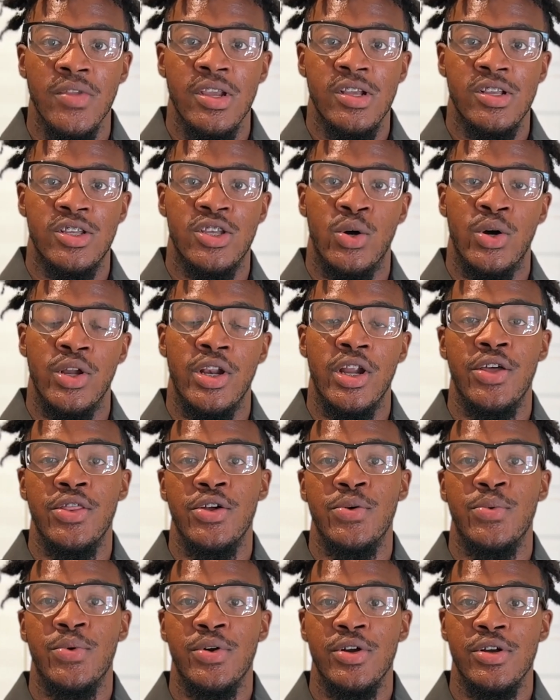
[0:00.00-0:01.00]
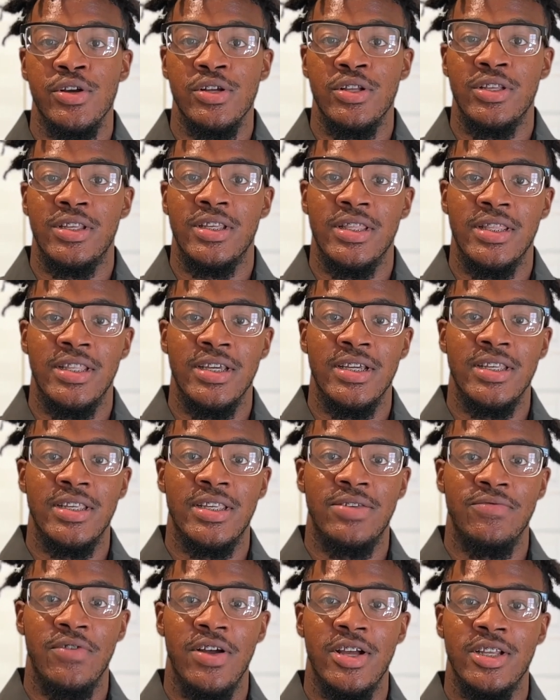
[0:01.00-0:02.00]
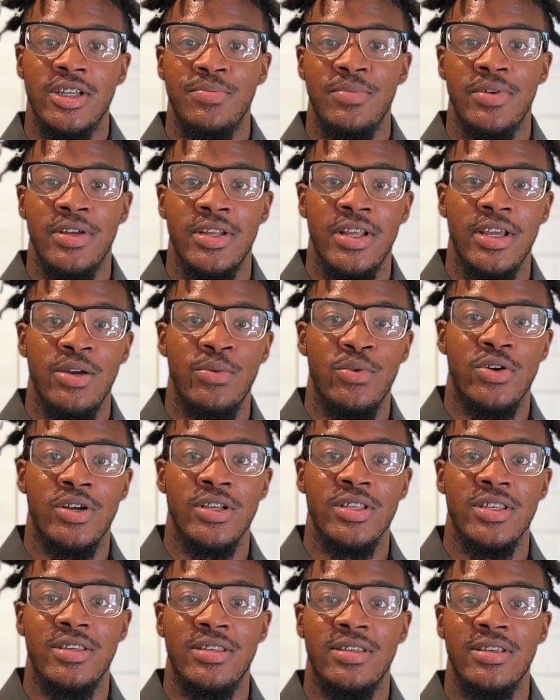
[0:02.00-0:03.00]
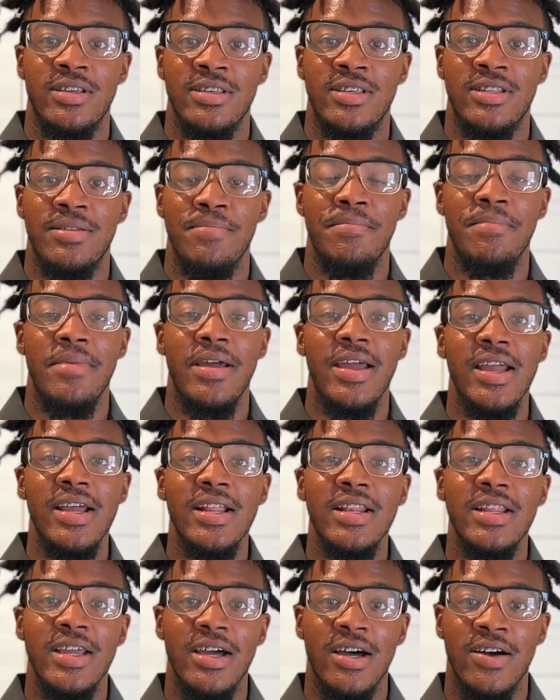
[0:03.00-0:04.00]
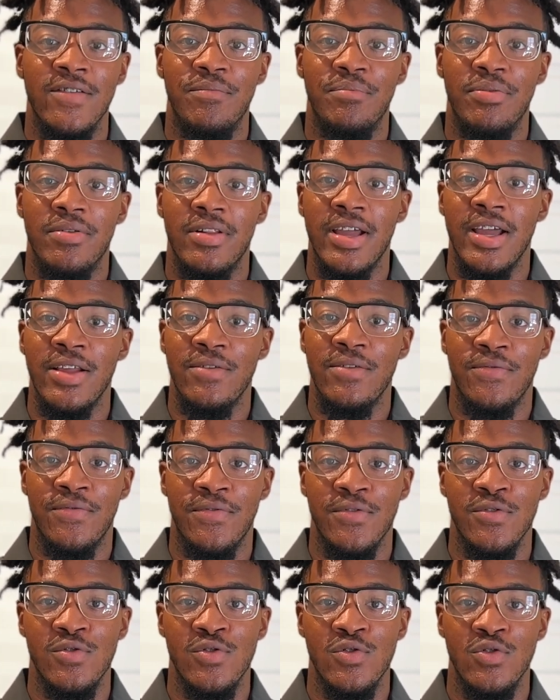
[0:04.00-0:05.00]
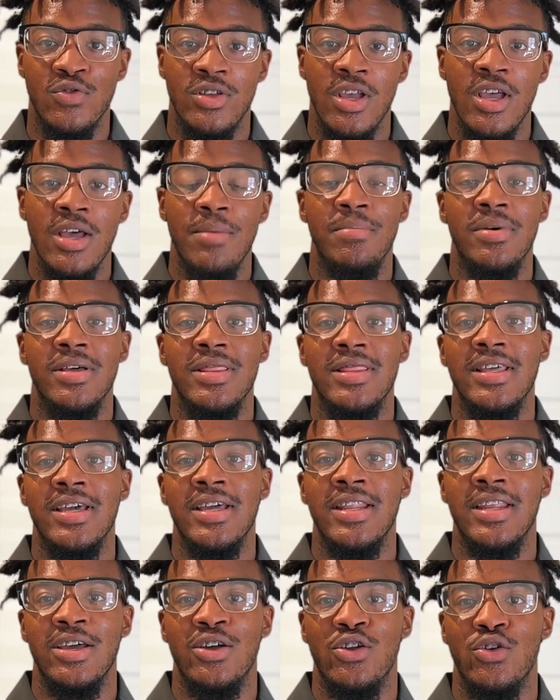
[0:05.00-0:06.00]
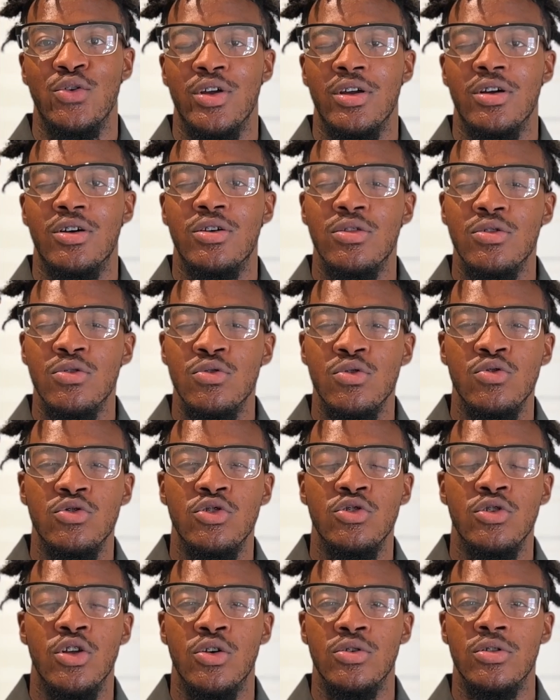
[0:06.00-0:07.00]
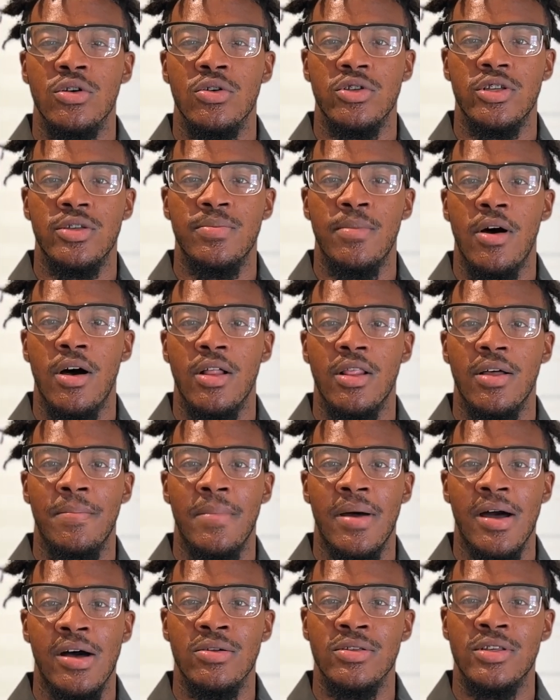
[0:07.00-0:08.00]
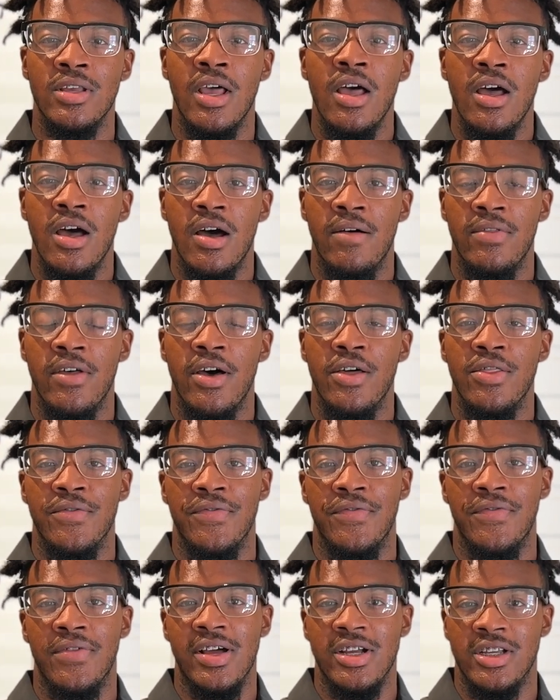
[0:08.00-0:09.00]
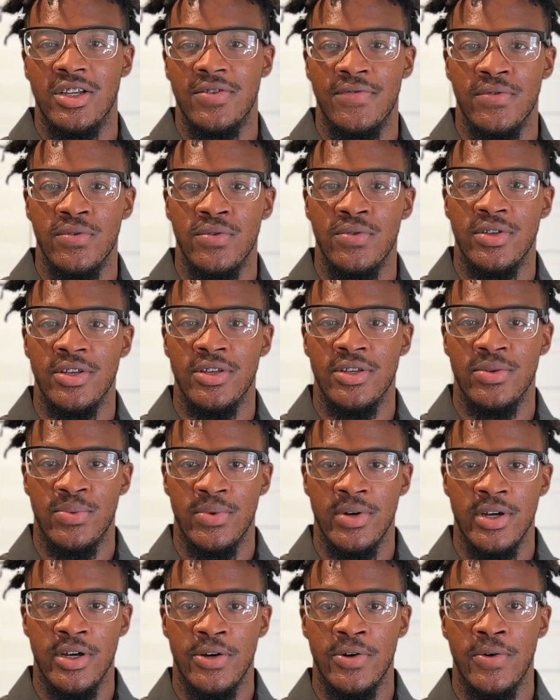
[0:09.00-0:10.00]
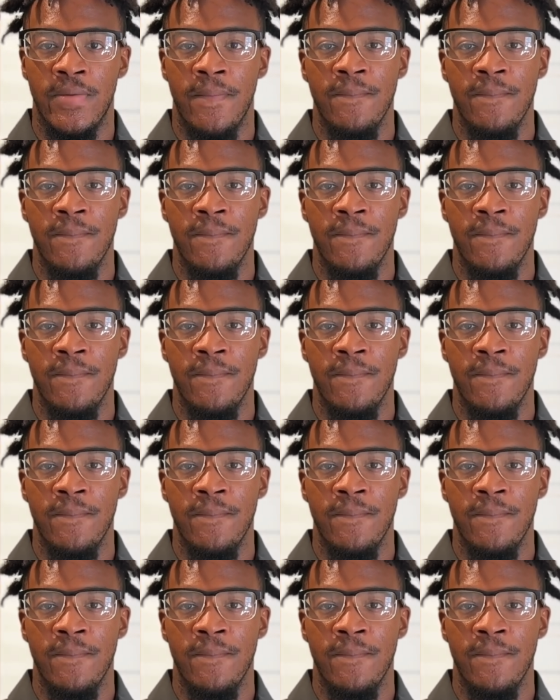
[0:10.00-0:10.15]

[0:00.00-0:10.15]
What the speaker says: So in other words, this regimen, it will consist mainly of plant foods, but then it'll include, those small amounts of the other flesh foods as well.